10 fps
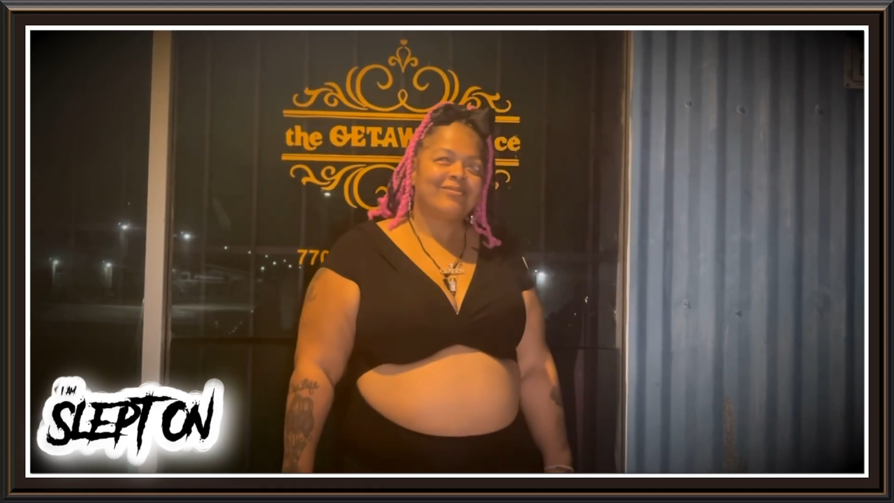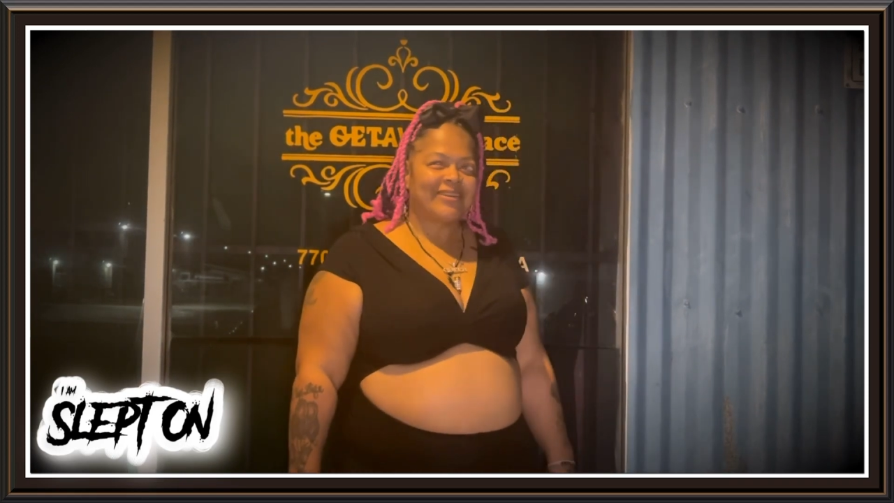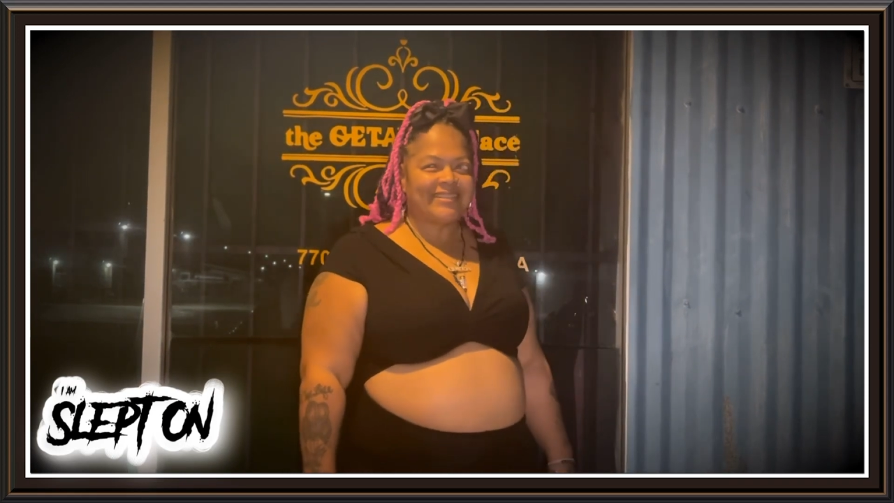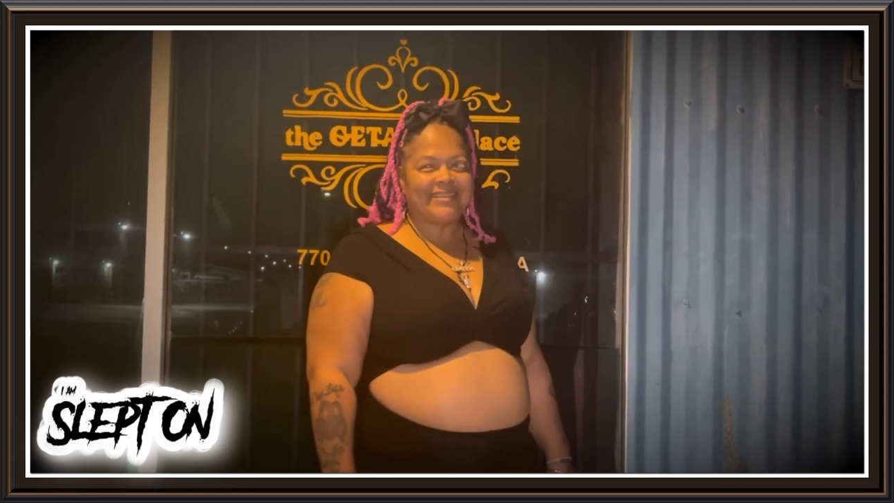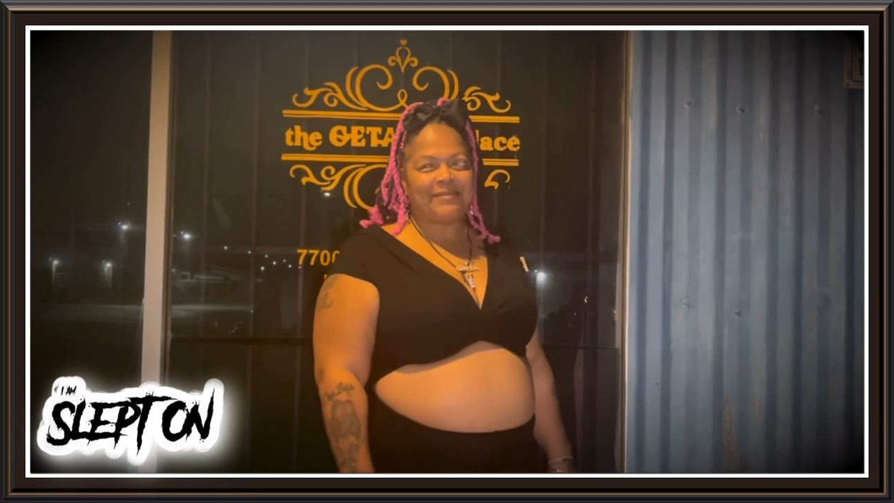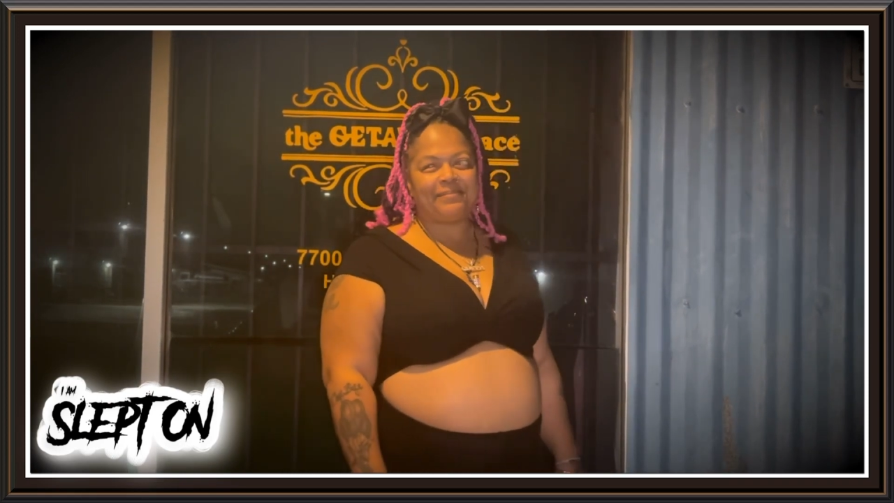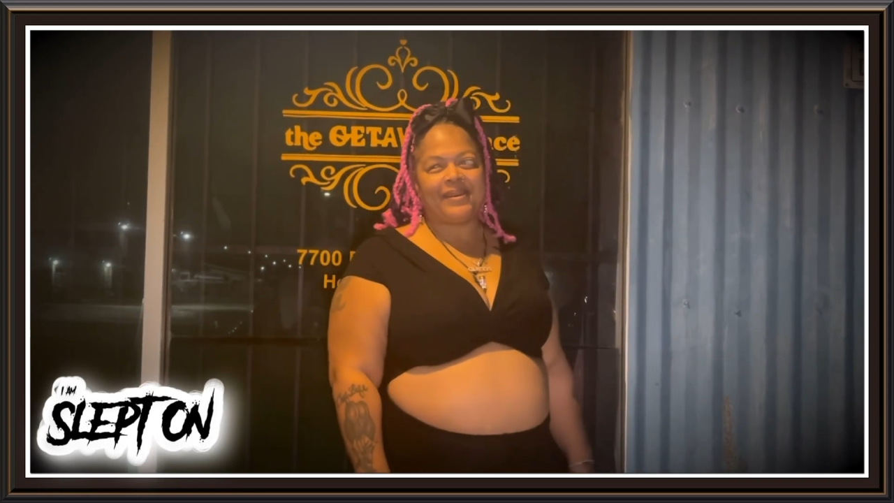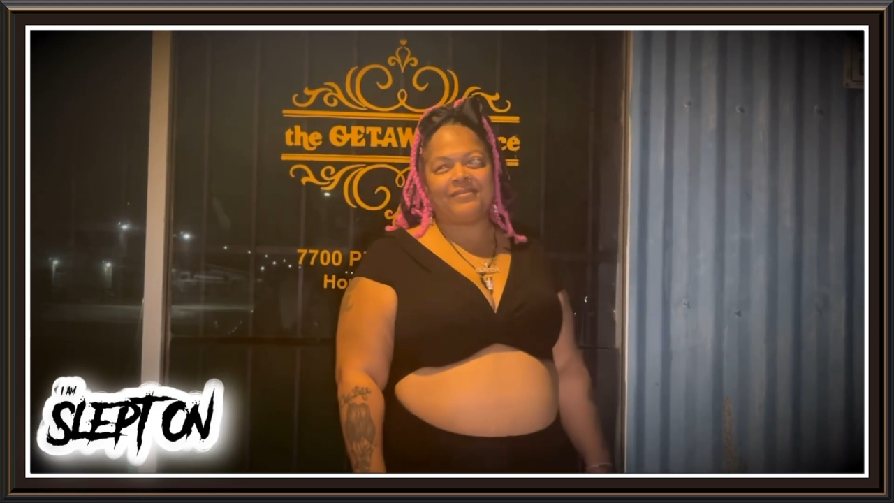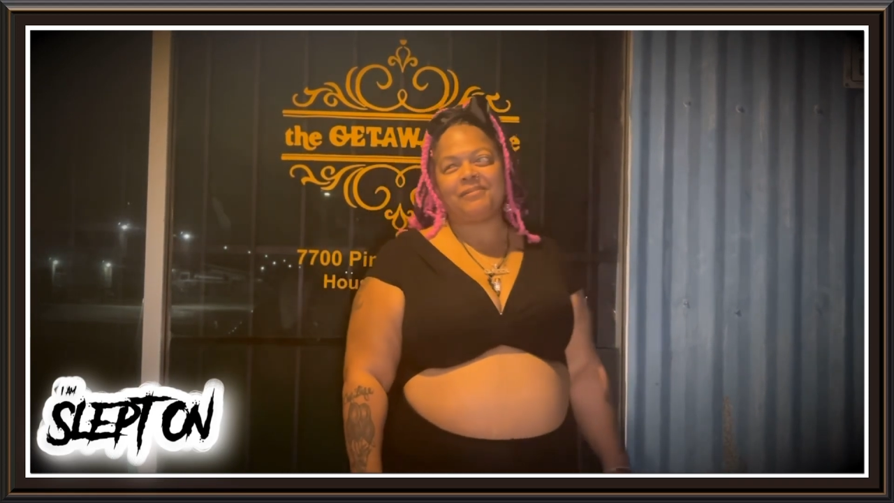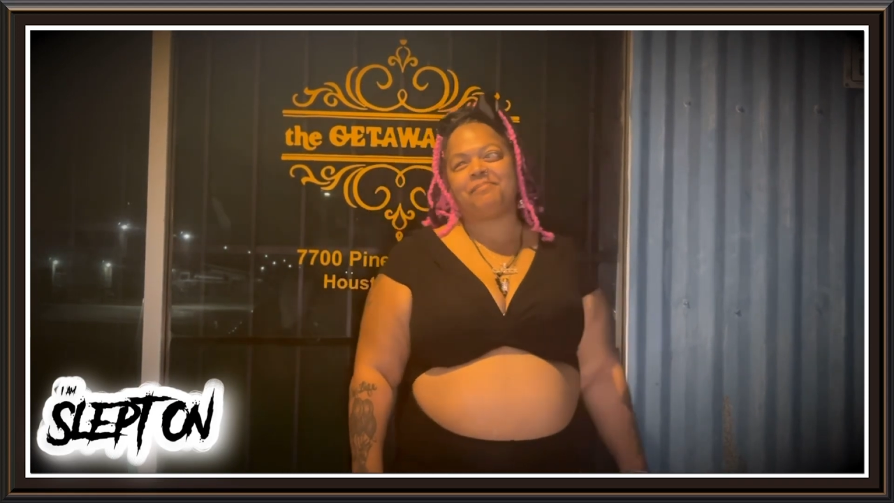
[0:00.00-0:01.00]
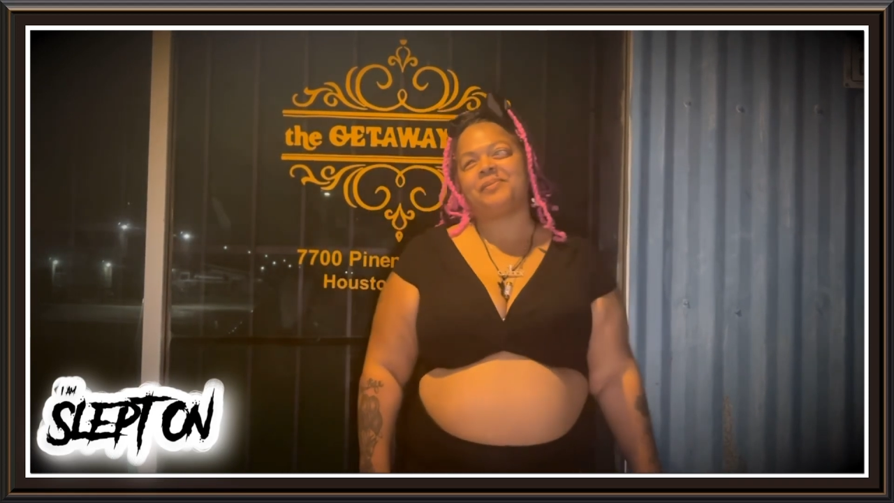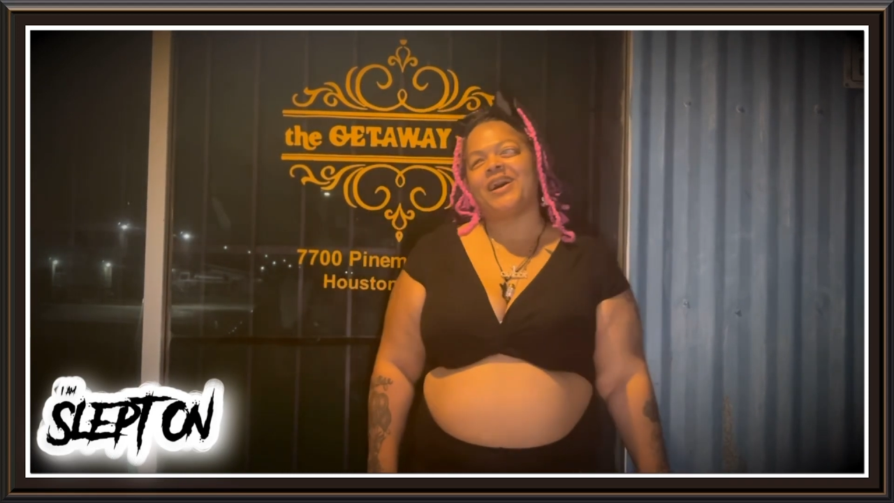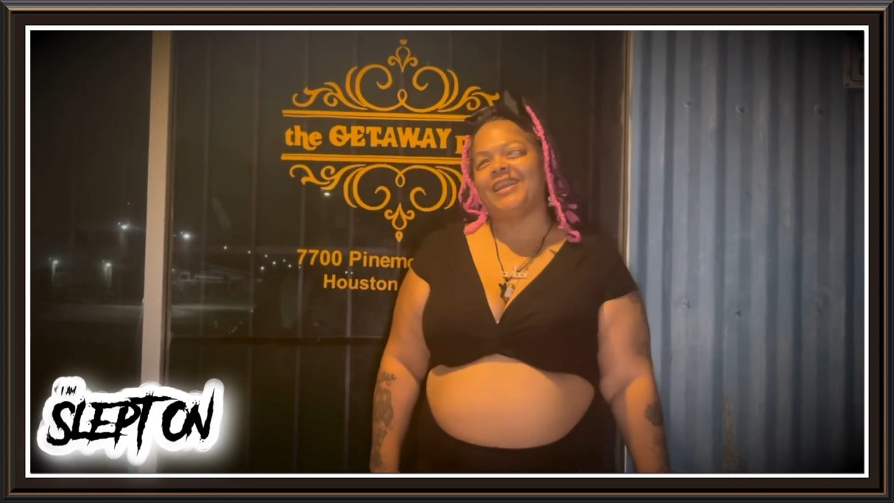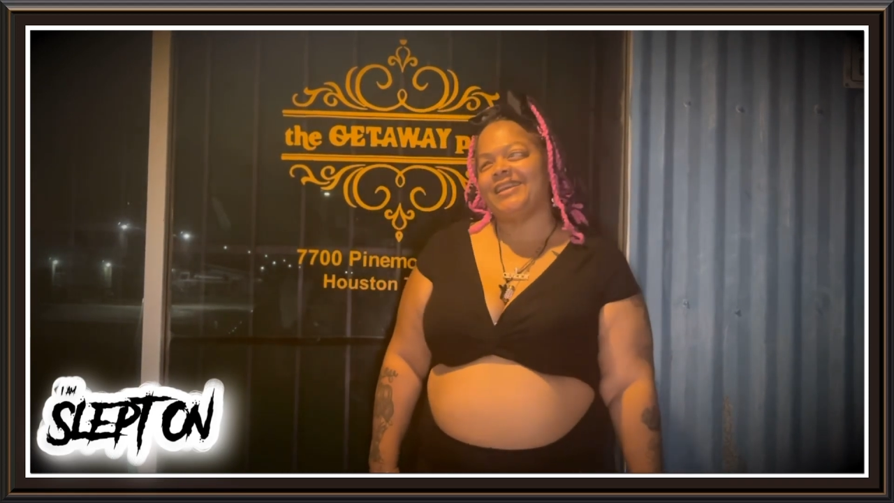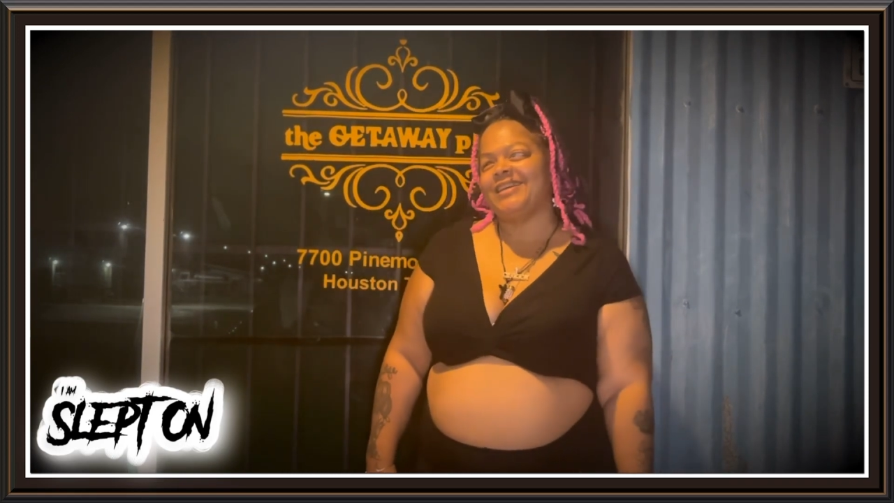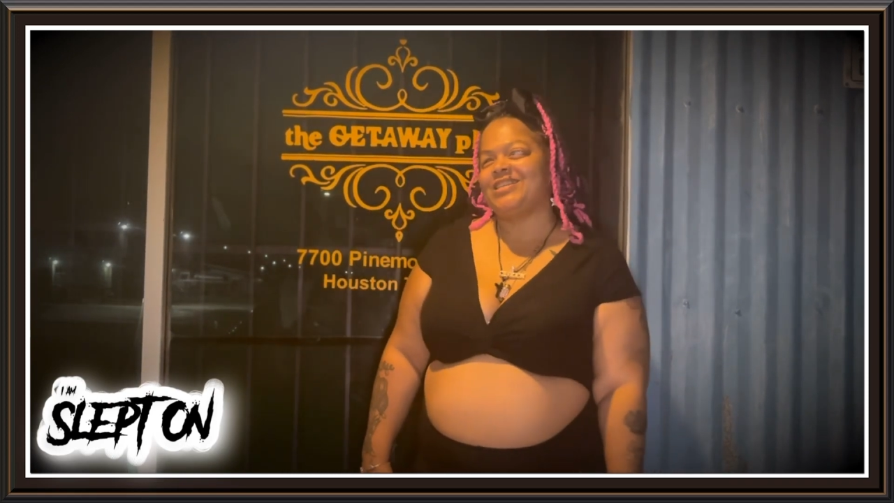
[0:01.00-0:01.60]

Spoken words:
What's up, baby party?